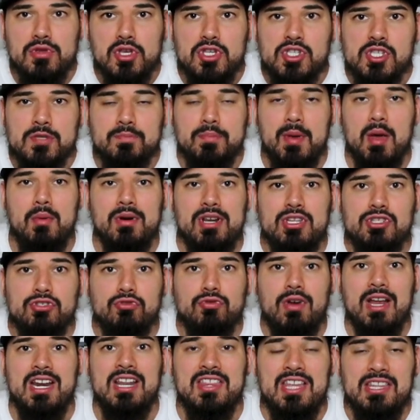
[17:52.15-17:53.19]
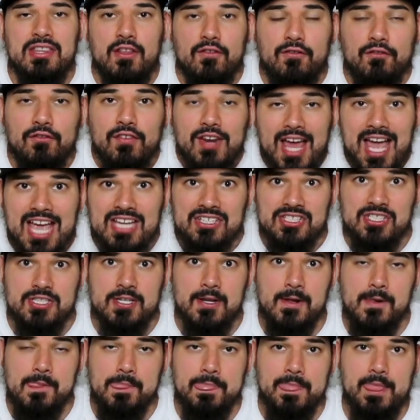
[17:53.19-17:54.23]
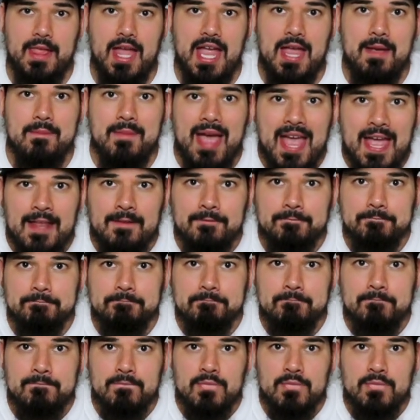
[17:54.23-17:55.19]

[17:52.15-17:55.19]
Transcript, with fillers: The Spirit is greater than the flesh. Amen?